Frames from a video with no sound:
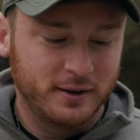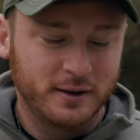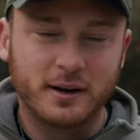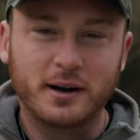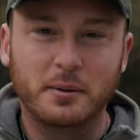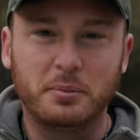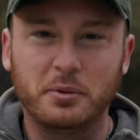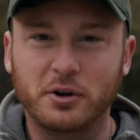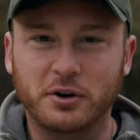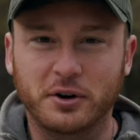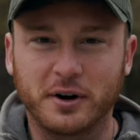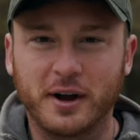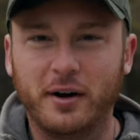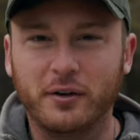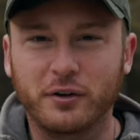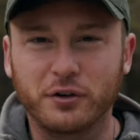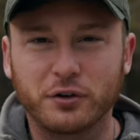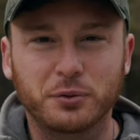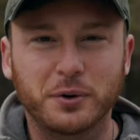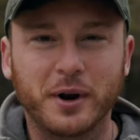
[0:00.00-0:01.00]
a couple
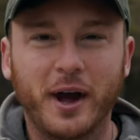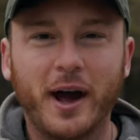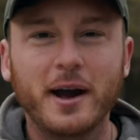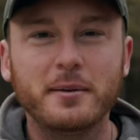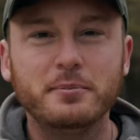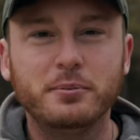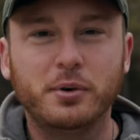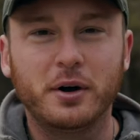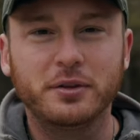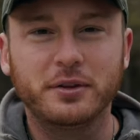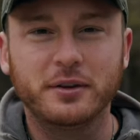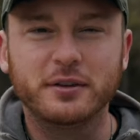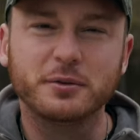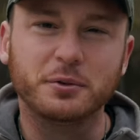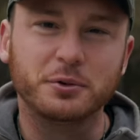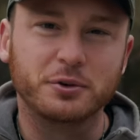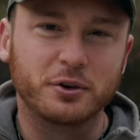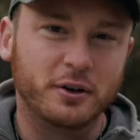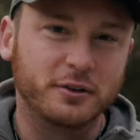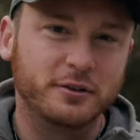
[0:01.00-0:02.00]
$100s. When I bought this, it
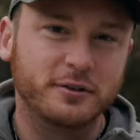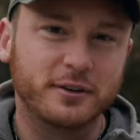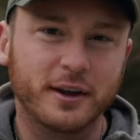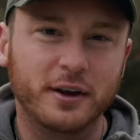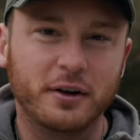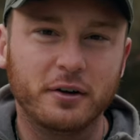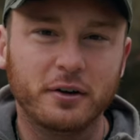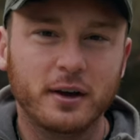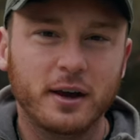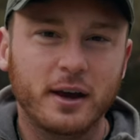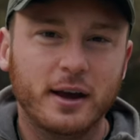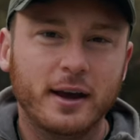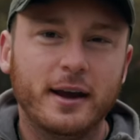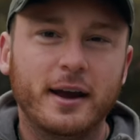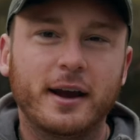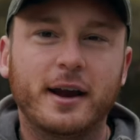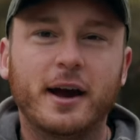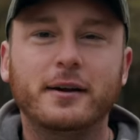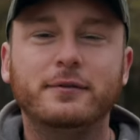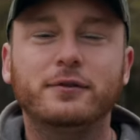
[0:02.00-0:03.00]
was on sale.
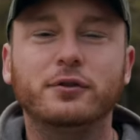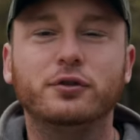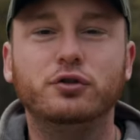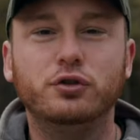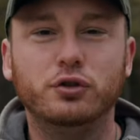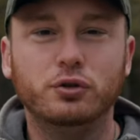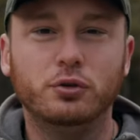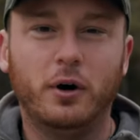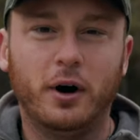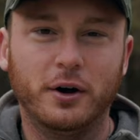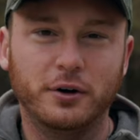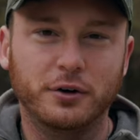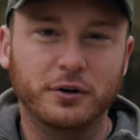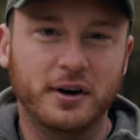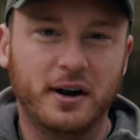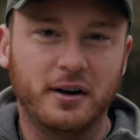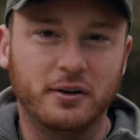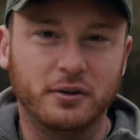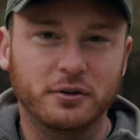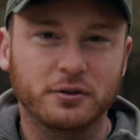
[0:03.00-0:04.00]
Got it for
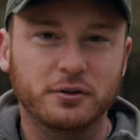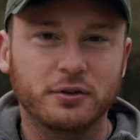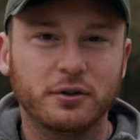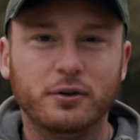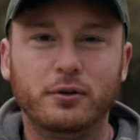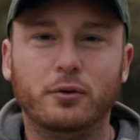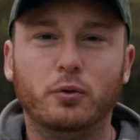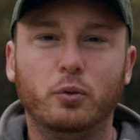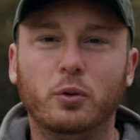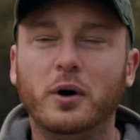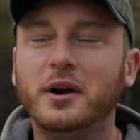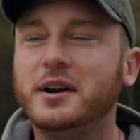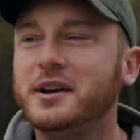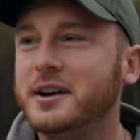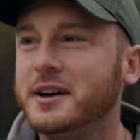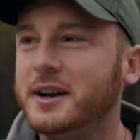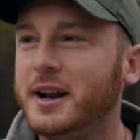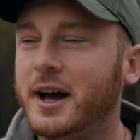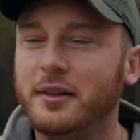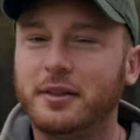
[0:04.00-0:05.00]
$200. What
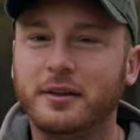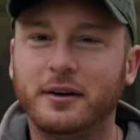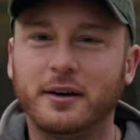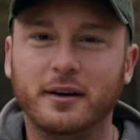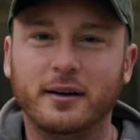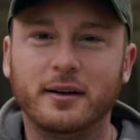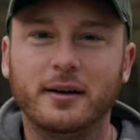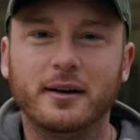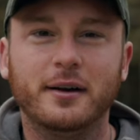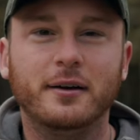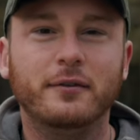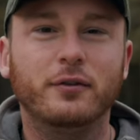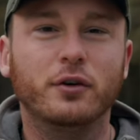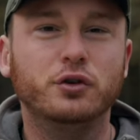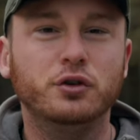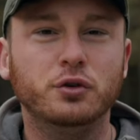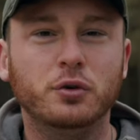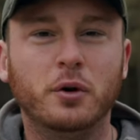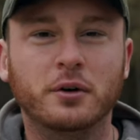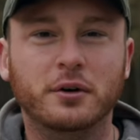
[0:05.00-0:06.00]
gun out there for
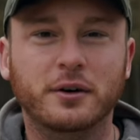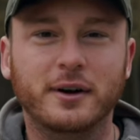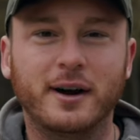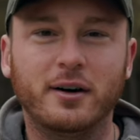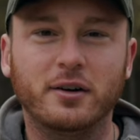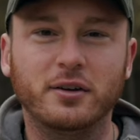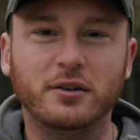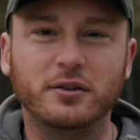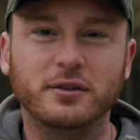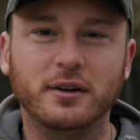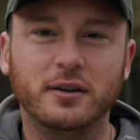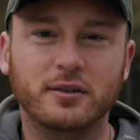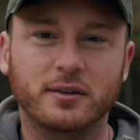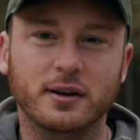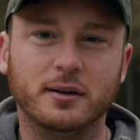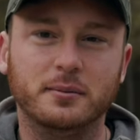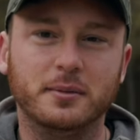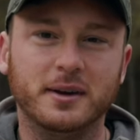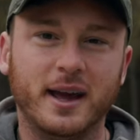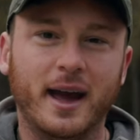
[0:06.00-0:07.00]
$200 is
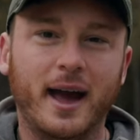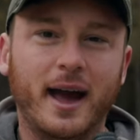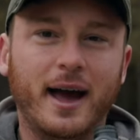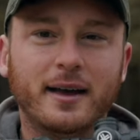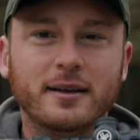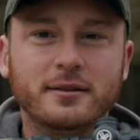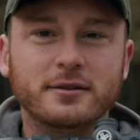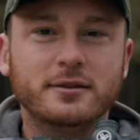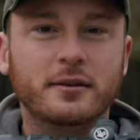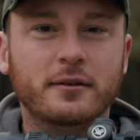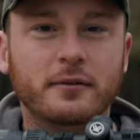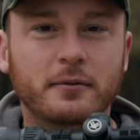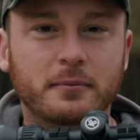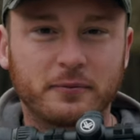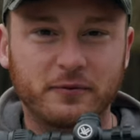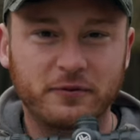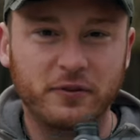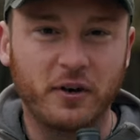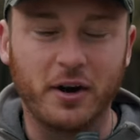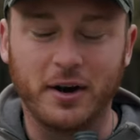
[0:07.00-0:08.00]
gonna be as
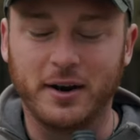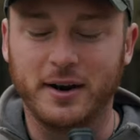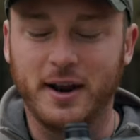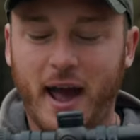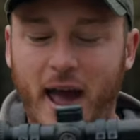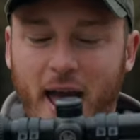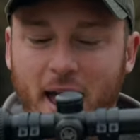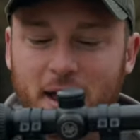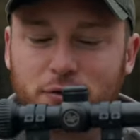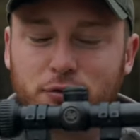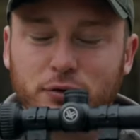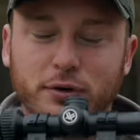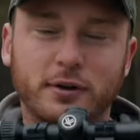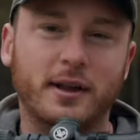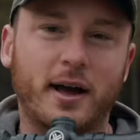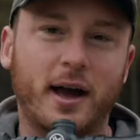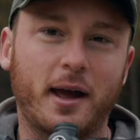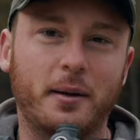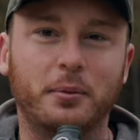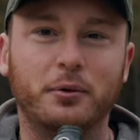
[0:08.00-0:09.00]
fun, as
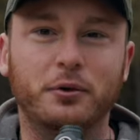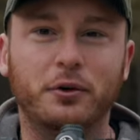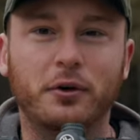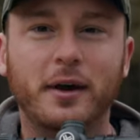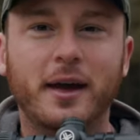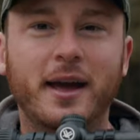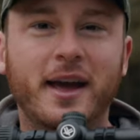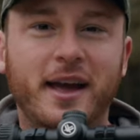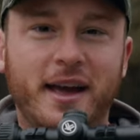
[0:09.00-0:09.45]
reliable